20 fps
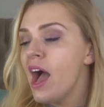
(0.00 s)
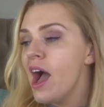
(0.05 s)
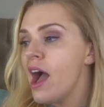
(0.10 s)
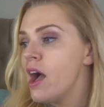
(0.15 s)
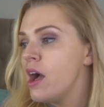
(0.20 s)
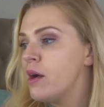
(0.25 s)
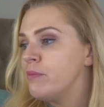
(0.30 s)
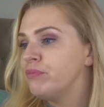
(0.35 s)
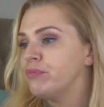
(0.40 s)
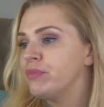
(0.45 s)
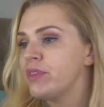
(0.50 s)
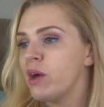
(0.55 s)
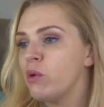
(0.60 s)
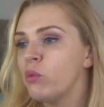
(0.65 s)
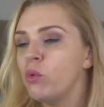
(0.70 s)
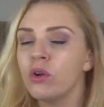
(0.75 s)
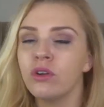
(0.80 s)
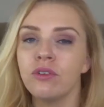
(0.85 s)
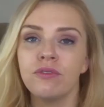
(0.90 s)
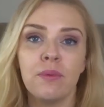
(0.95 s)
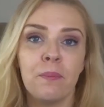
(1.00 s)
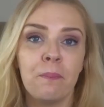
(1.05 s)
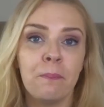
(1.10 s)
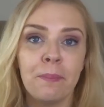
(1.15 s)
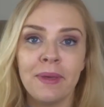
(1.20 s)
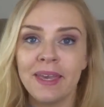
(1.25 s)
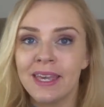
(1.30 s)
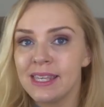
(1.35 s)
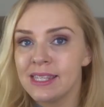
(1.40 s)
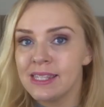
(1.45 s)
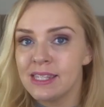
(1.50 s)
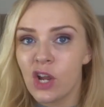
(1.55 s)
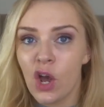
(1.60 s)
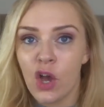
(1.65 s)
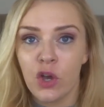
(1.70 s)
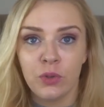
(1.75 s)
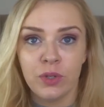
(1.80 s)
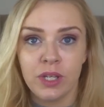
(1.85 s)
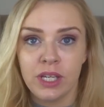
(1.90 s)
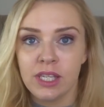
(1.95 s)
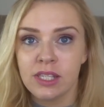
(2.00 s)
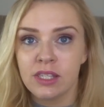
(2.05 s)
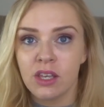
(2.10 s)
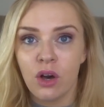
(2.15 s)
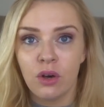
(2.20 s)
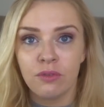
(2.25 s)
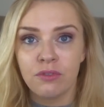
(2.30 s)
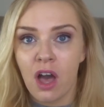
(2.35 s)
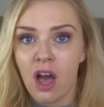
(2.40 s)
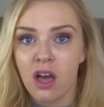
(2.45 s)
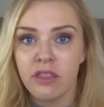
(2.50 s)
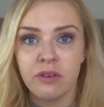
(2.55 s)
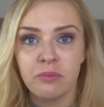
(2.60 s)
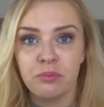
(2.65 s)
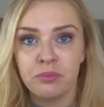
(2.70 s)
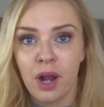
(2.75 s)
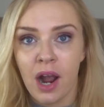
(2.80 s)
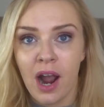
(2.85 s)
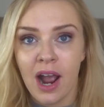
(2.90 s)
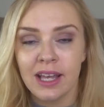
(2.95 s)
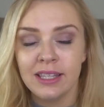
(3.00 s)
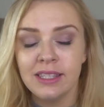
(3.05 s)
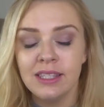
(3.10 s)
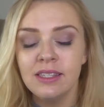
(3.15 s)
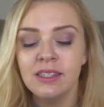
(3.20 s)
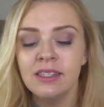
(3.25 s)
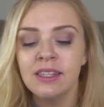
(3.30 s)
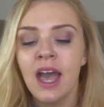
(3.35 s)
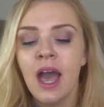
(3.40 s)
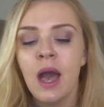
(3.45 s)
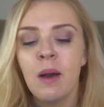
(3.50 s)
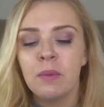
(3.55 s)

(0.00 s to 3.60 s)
They're one of the biggest owners of other brands,